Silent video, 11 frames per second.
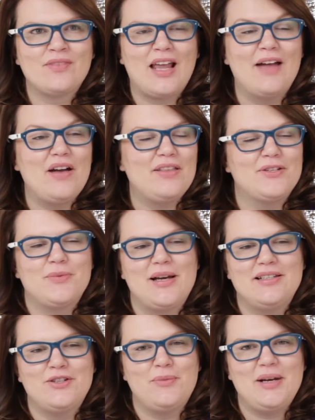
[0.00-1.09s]
I've had this
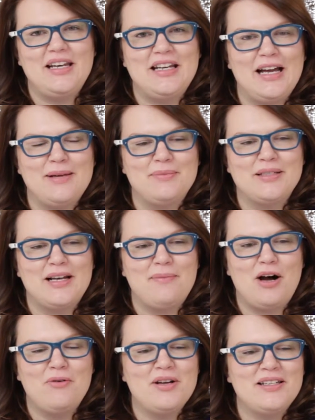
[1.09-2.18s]
wine so many times and I'm
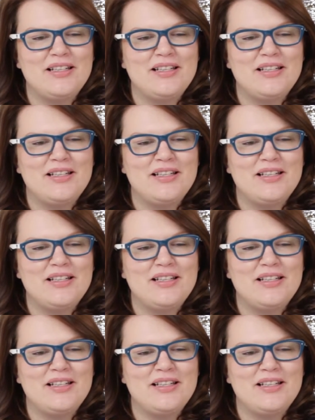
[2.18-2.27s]
always